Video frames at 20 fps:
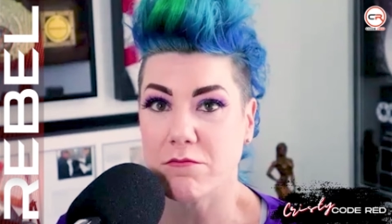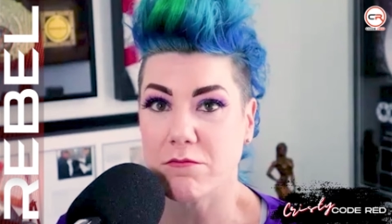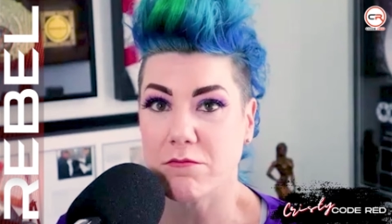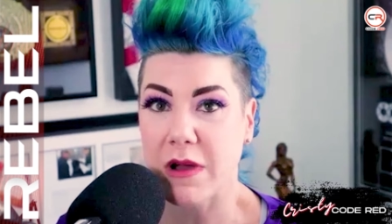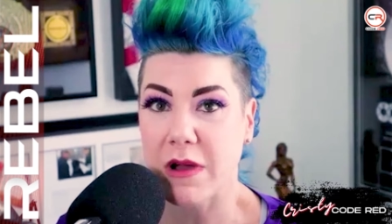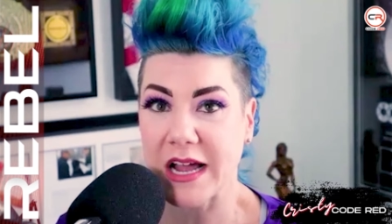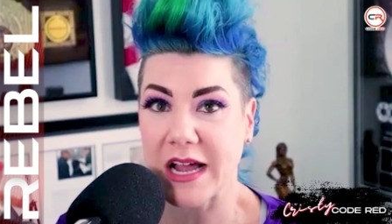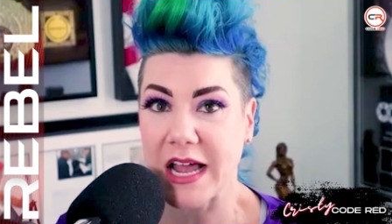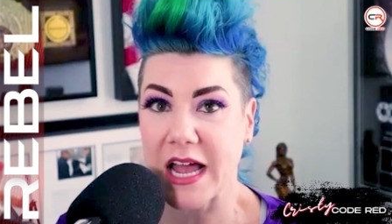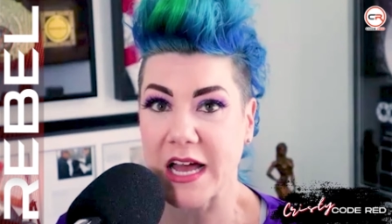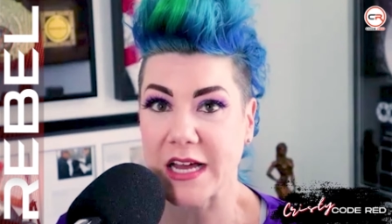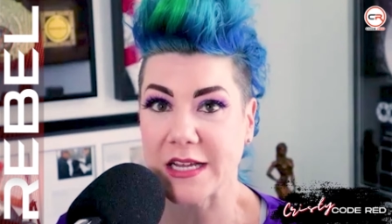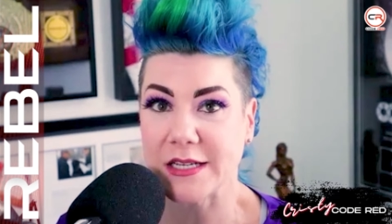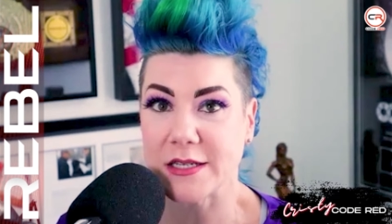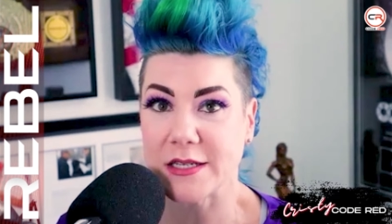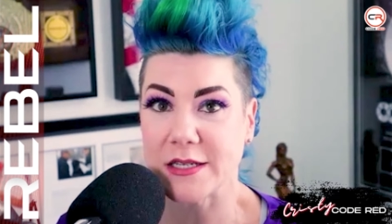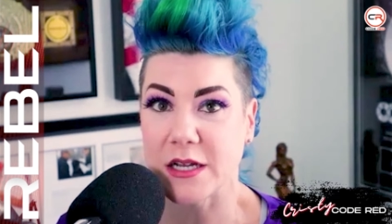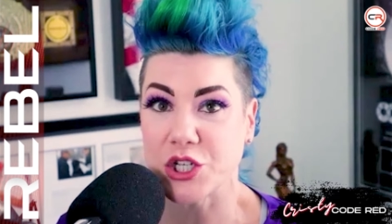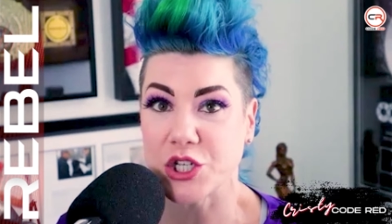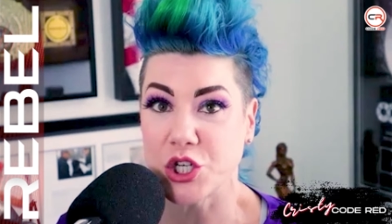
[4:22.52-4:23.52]
I
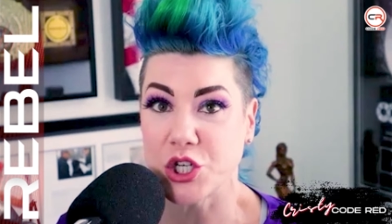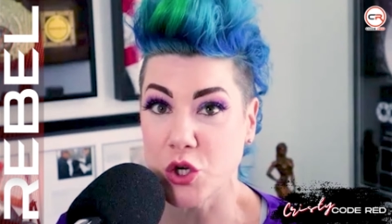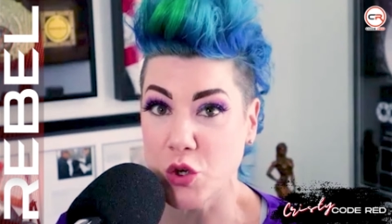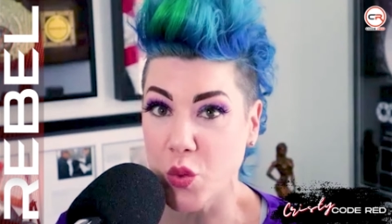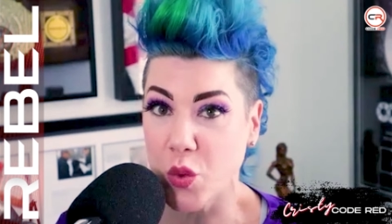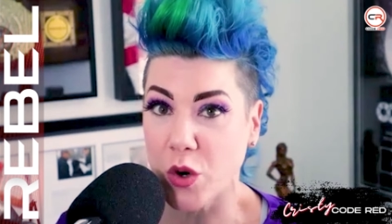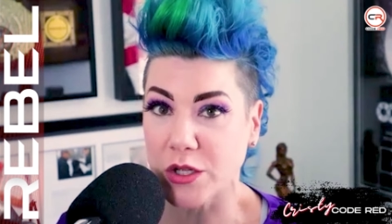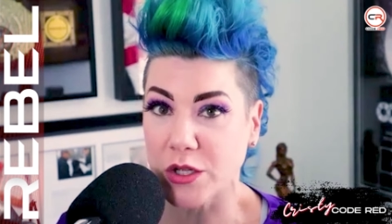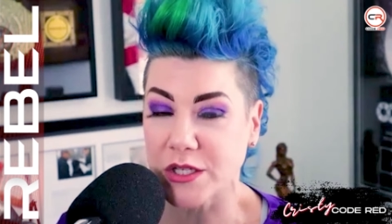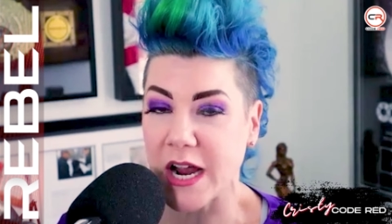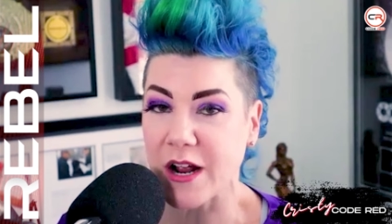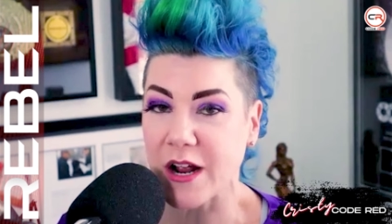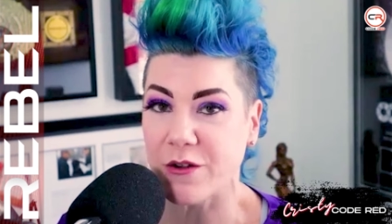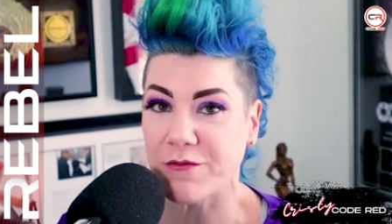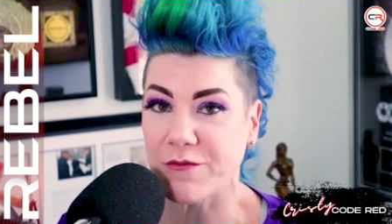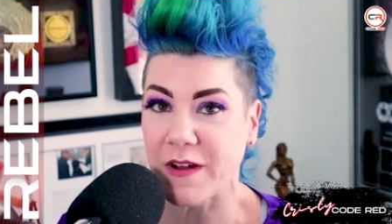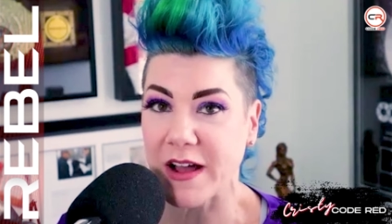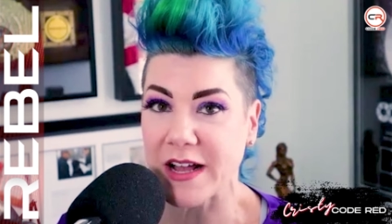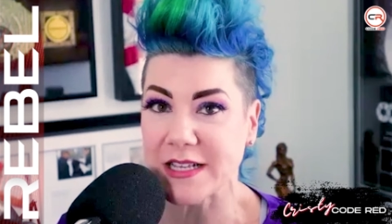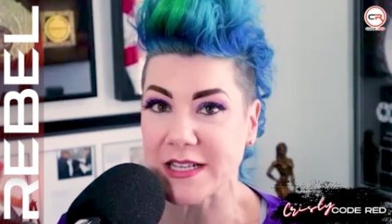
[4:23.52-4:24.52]
had two world title
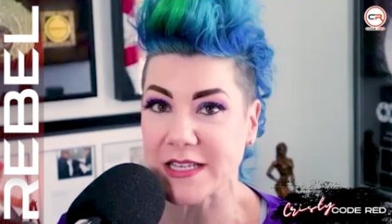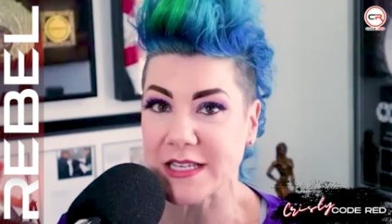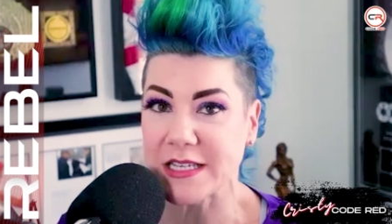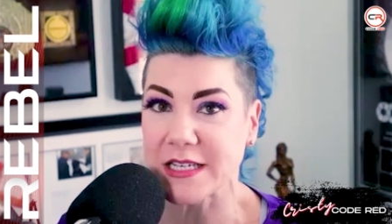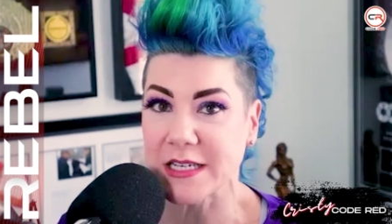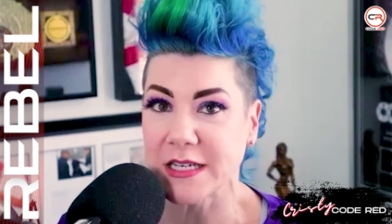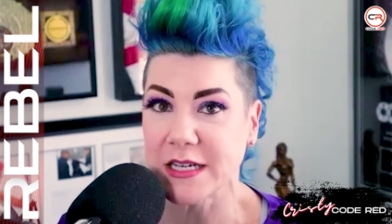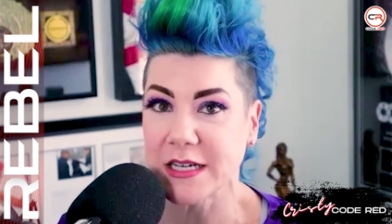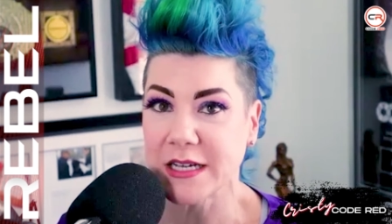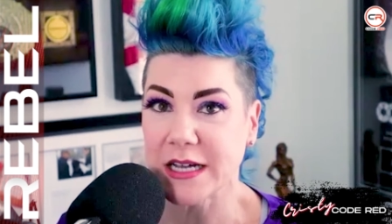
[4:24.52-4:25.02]
fights.